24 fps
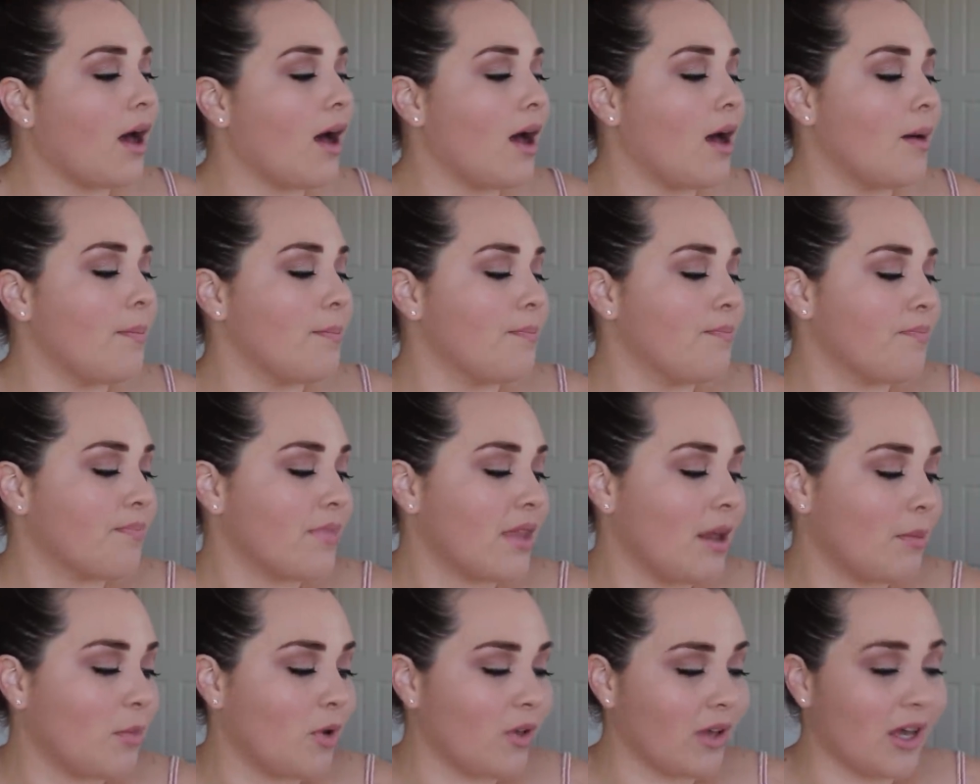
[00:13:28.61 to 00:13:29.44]
I'm
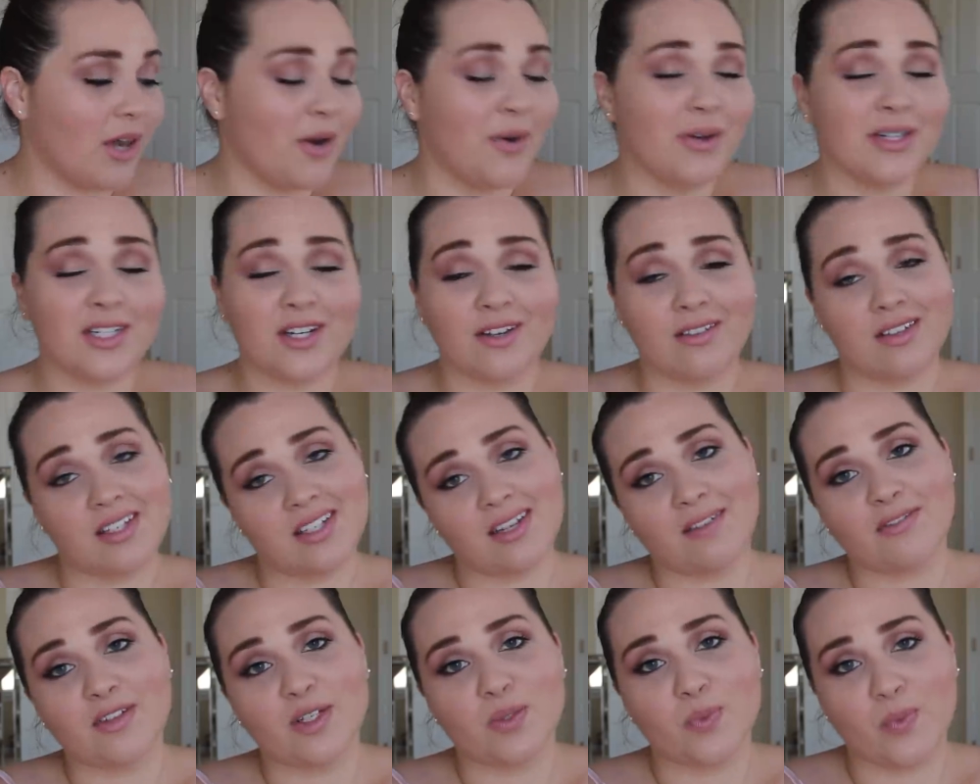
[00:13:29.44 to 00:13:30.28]
only gonna return the
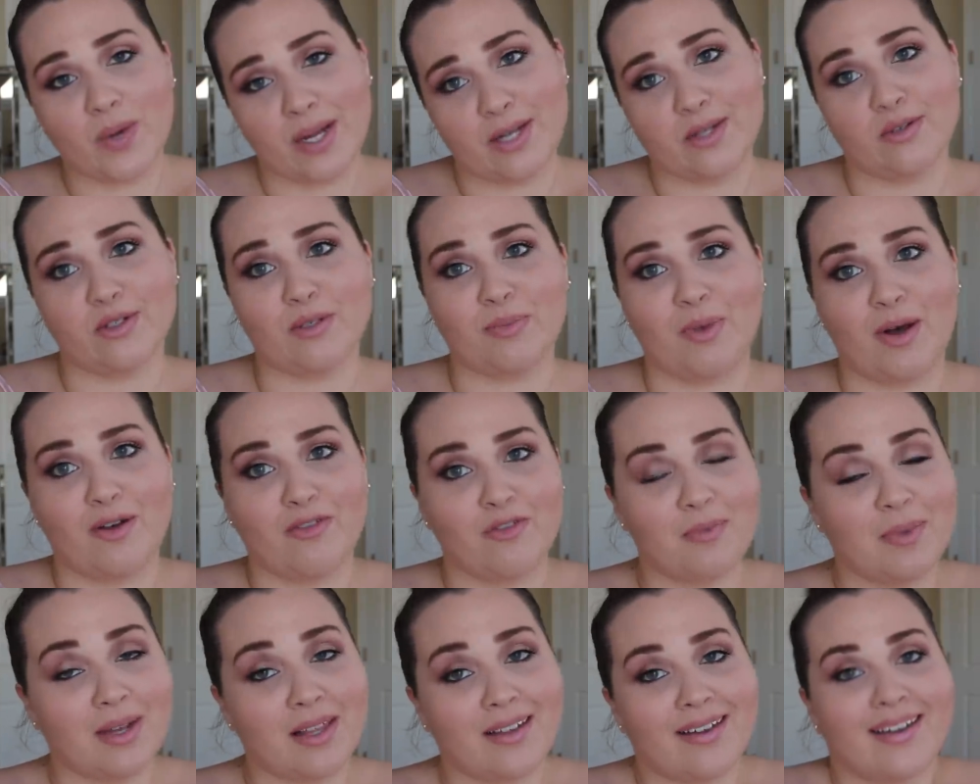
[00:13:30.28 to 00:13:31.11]
stuff that's way too small
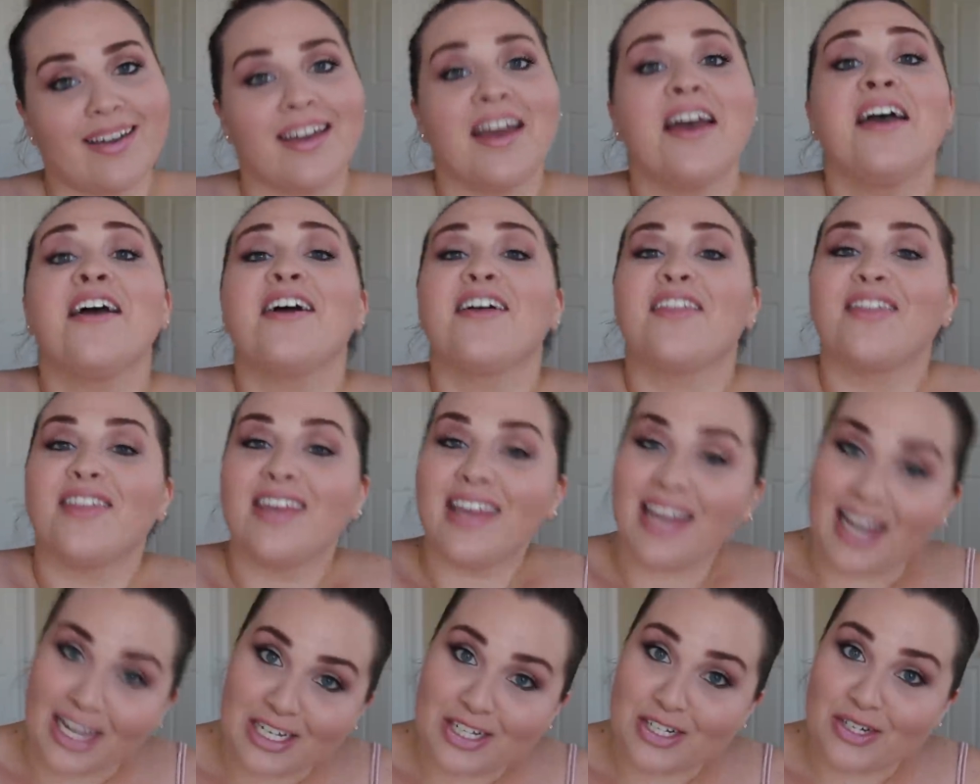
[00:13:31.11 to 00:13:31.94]
for me, like
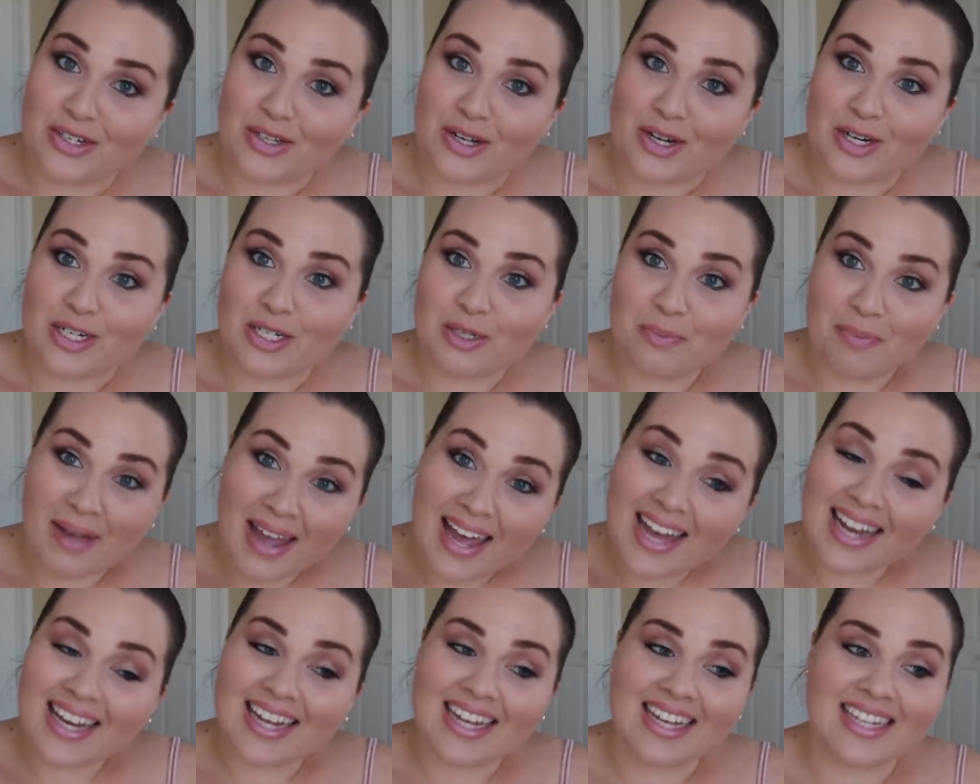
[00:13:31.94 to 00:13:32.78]
the extra large
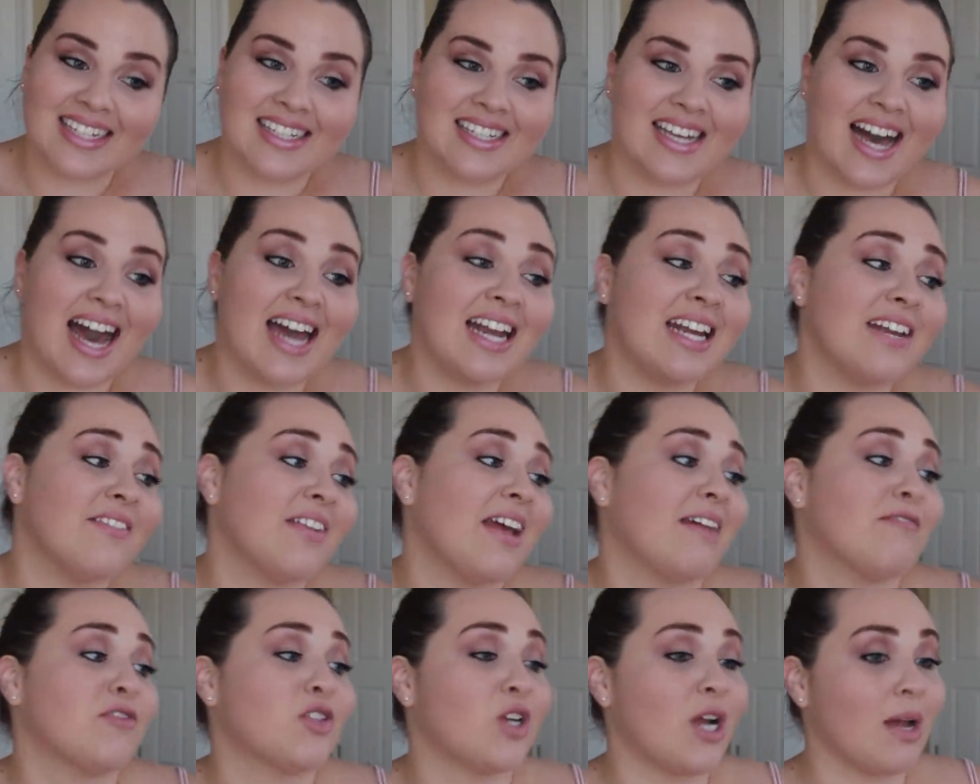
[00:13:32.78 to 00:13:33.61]
panties. I didn't
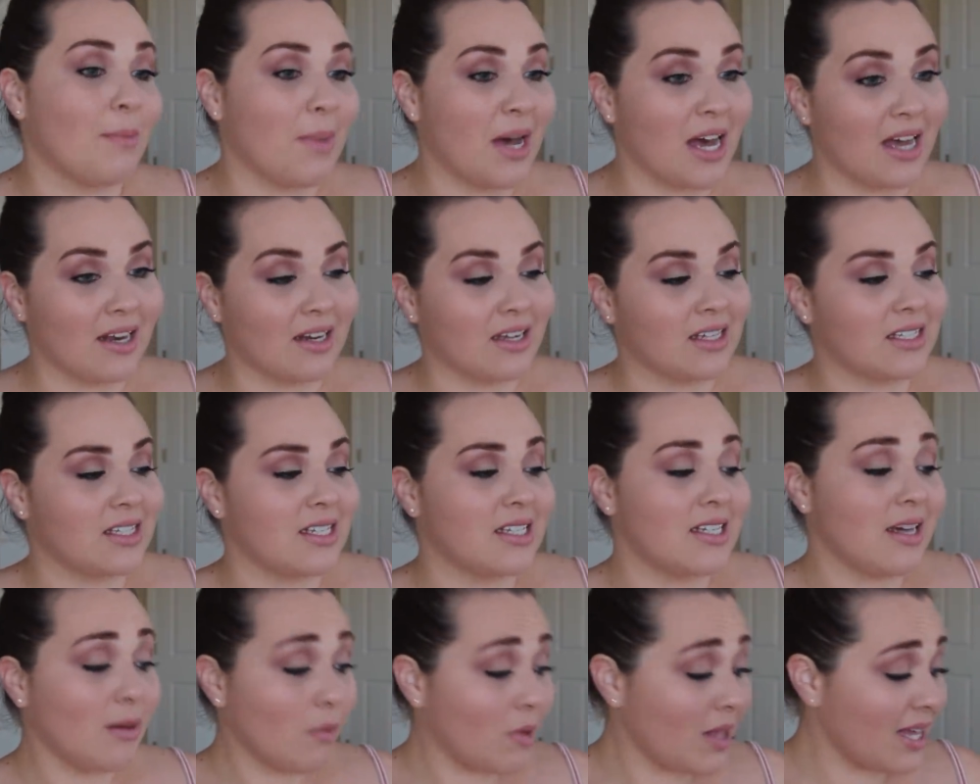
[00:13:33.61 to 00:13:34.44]
even have to try them on because
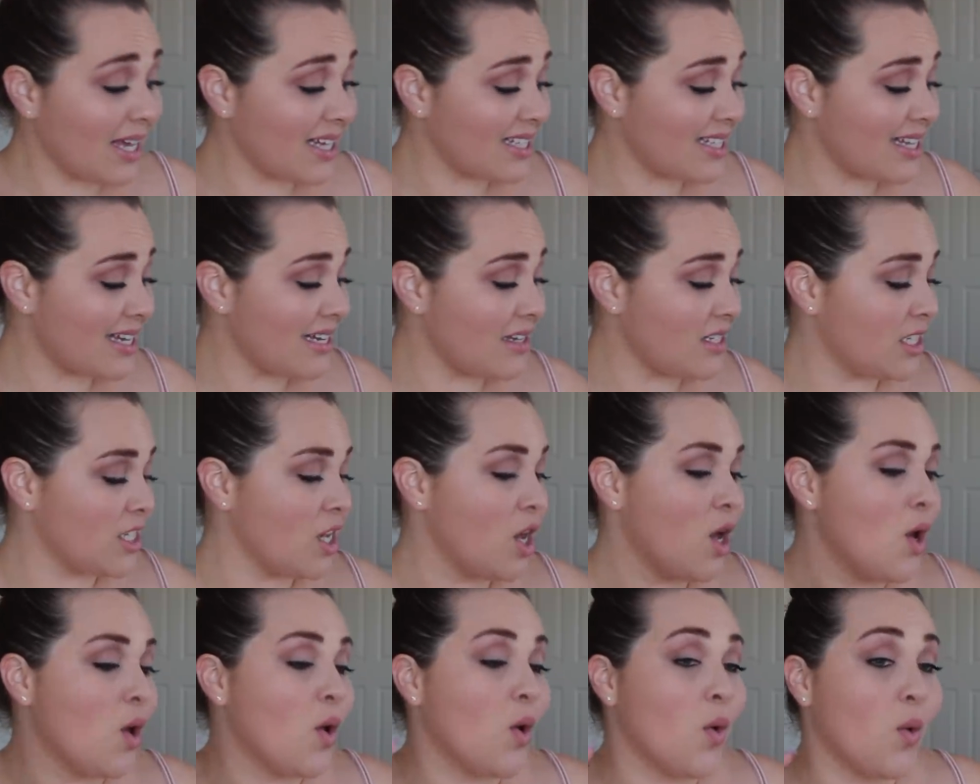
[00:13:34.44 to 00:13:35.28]
the double XLs
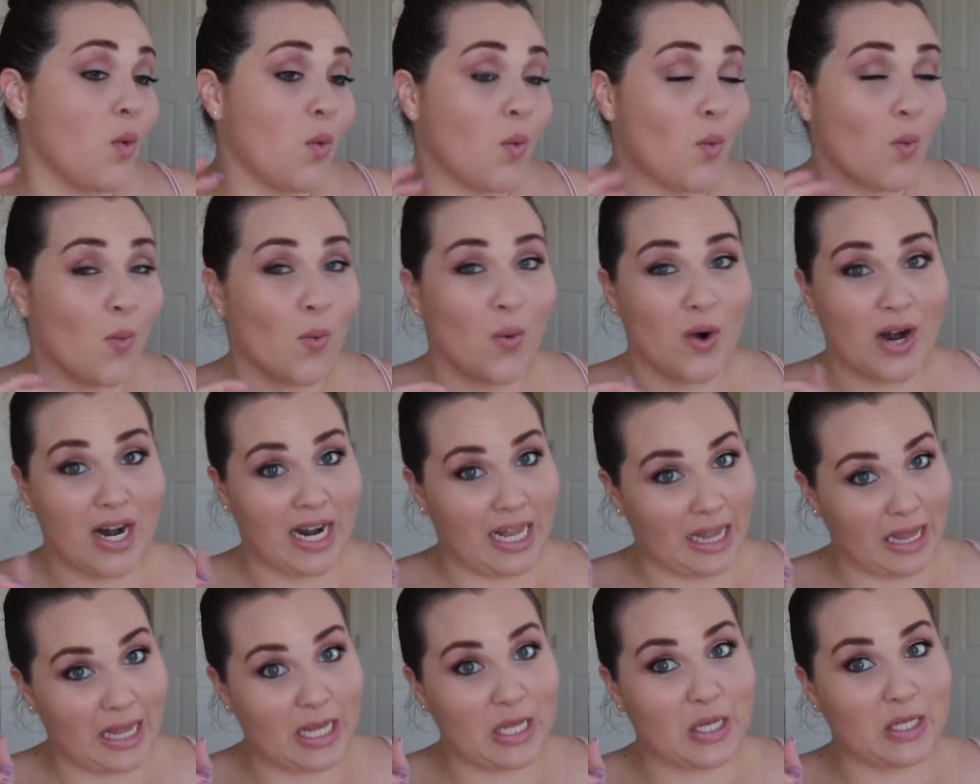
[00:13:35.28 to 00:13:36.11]
were
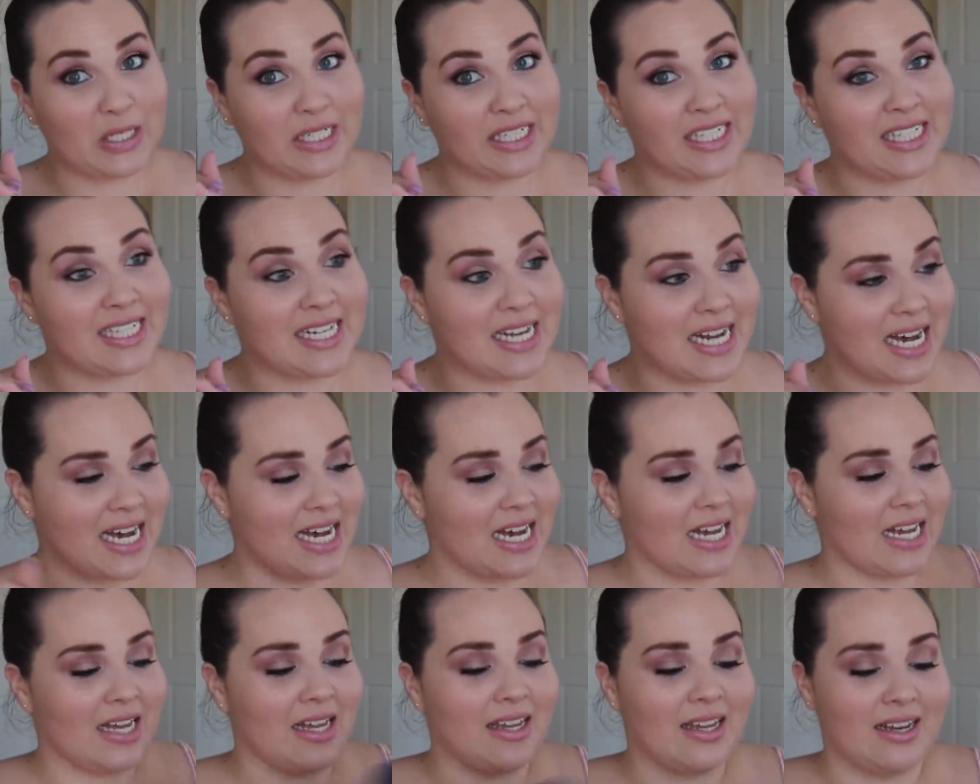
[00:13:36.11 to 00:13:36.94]
a little
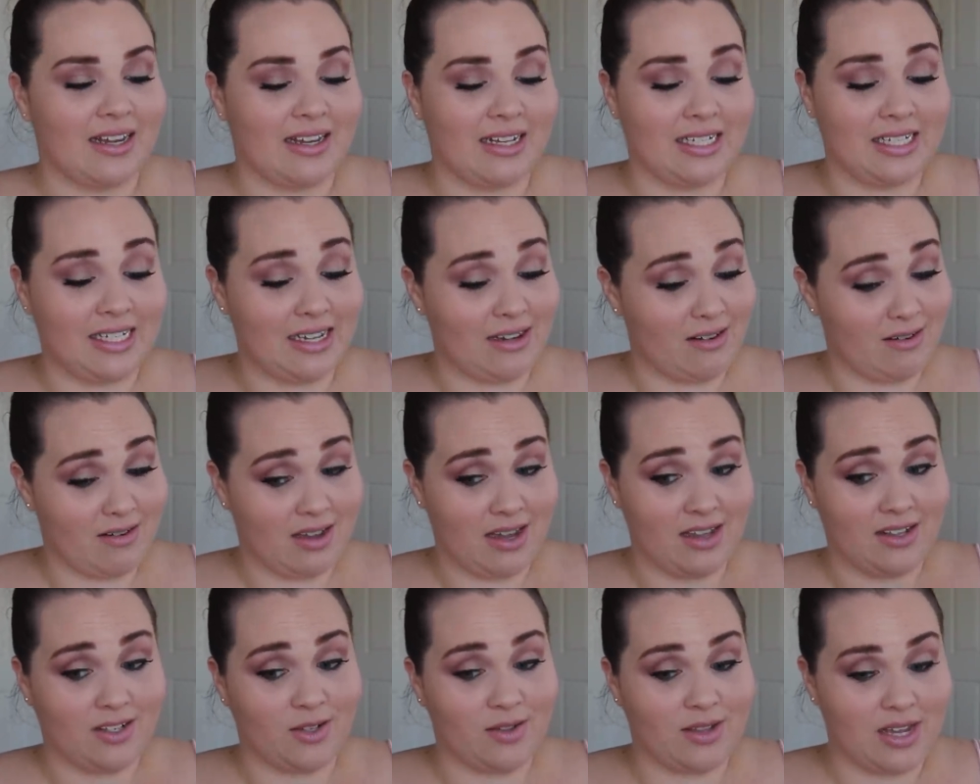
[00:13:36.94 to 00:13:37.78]
snug. And I was like,
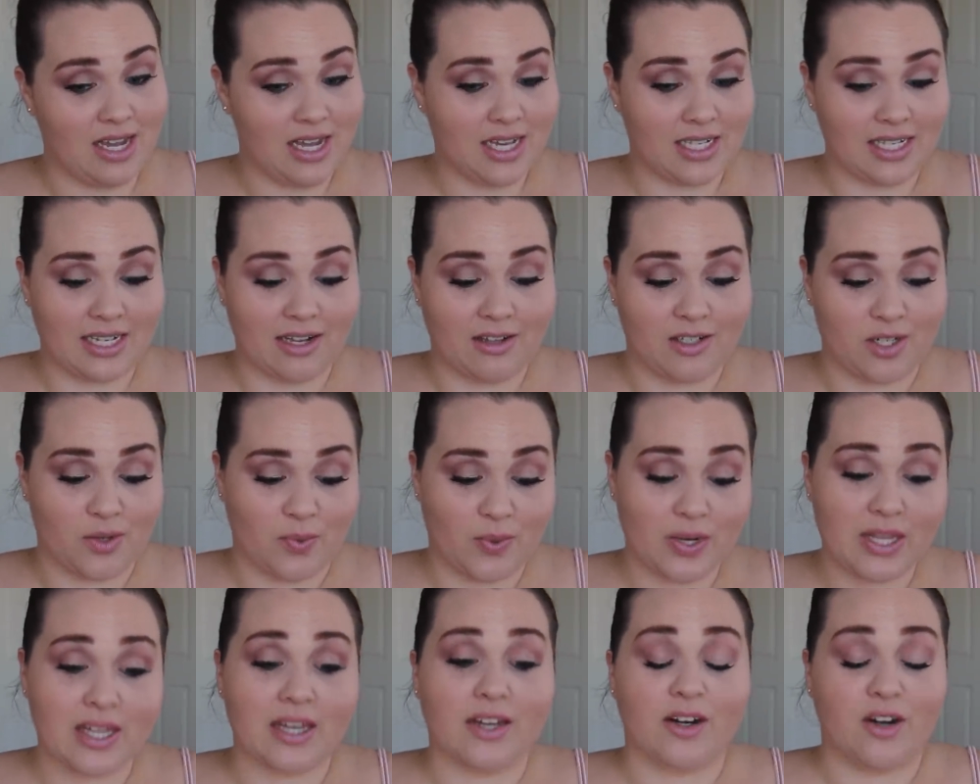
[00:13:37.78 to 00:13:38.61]
okay, so the XLs are
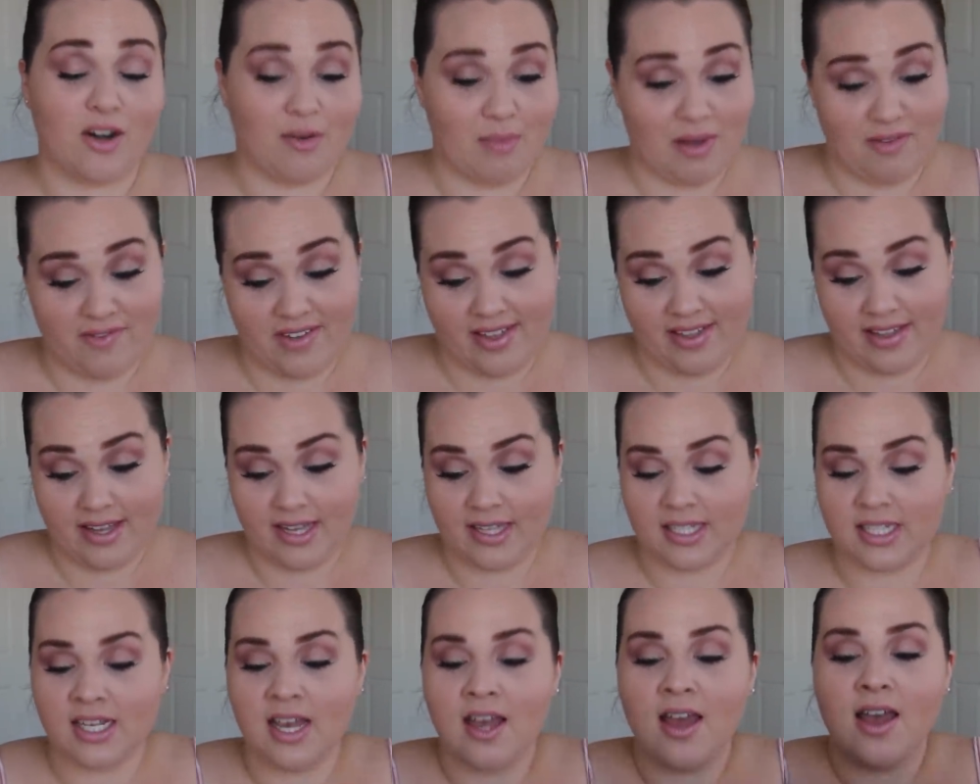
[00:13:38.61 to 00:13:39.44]
really gonna hurt my
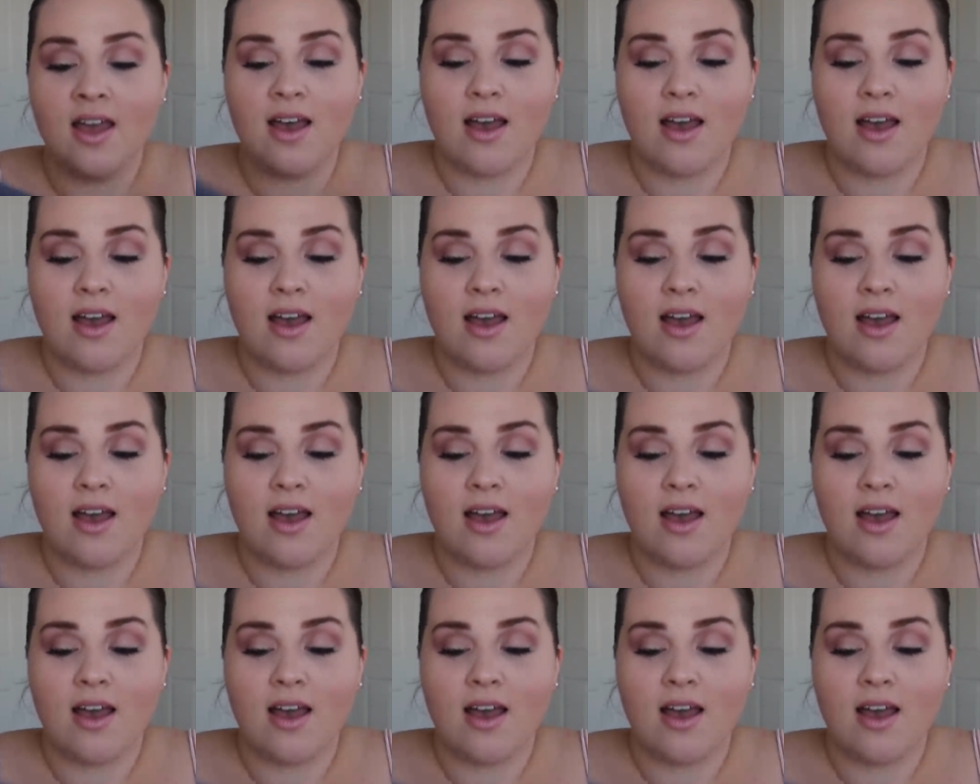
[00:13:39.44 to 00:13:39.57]
feelings.